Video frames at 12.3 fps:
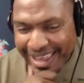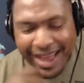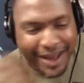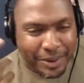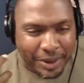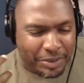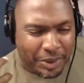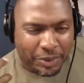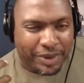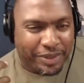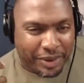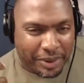yeah. How come no
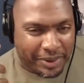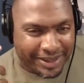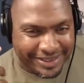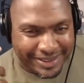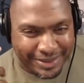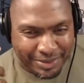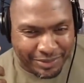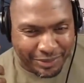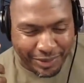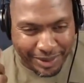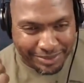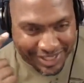one thought about this
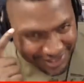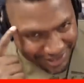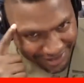before? I'm just